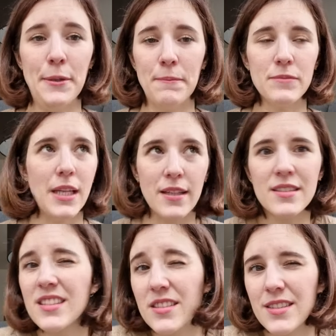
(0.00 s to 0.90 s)
sack
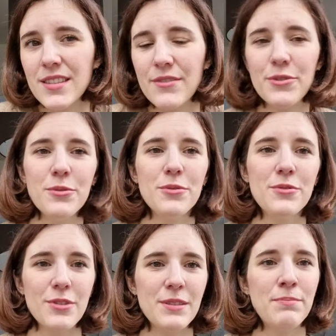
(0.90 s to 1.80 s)
16 if you
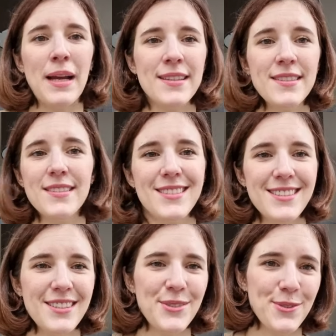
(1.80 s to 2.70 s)
bag
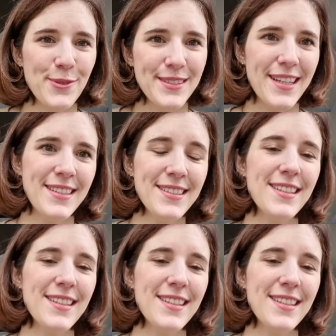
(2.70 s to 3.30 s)
16 if you translate it.